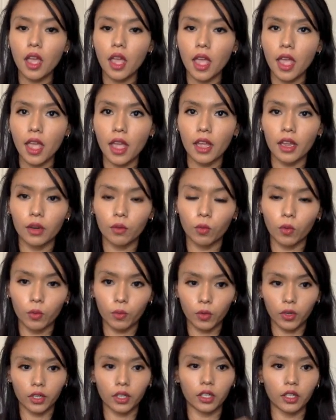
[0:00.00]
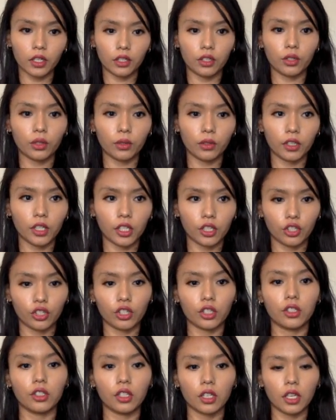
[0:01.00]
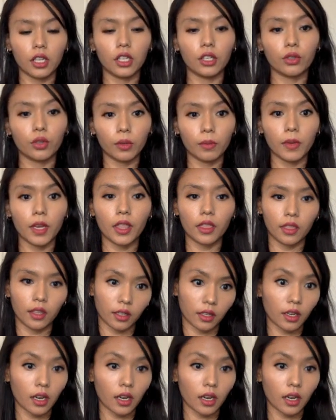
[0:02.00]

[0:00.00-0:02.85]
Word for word: And what we're gonna do is just increment the